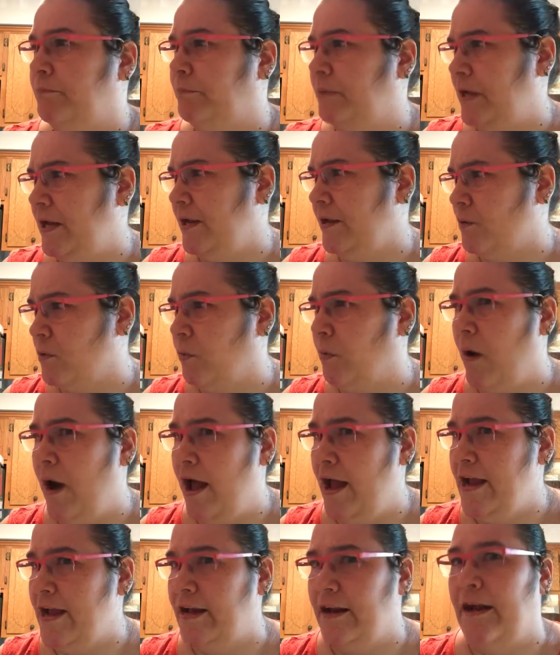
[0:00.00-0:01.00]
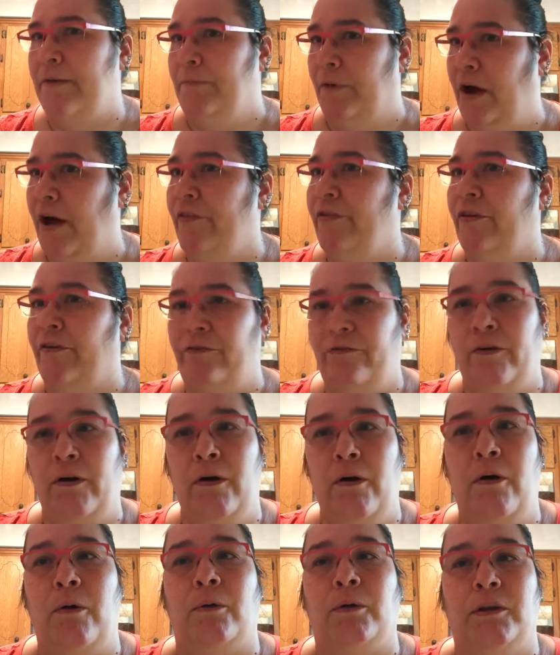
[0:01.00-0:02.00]
"Be quiet, I'm on the
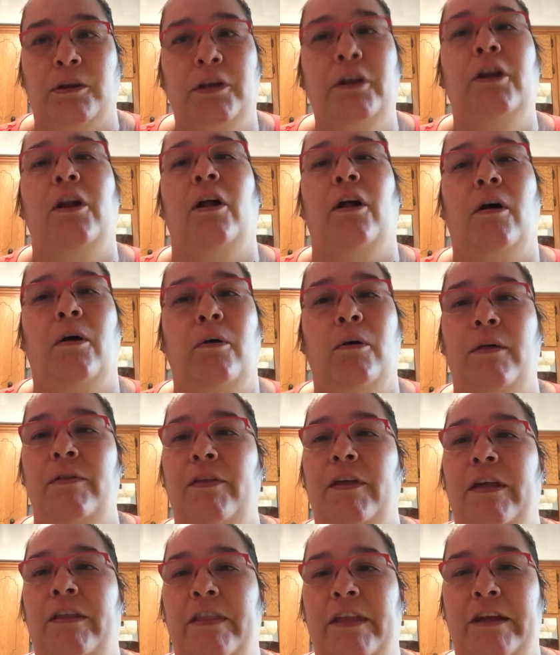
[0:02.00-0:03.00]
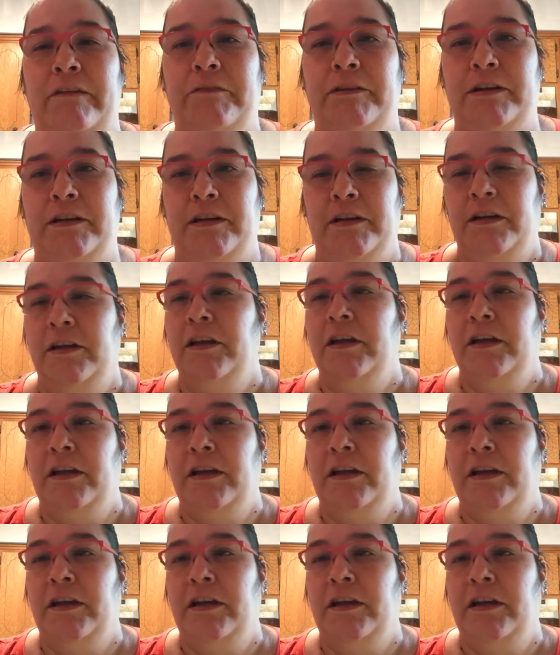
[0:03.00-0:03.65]
phone." You know, and then they would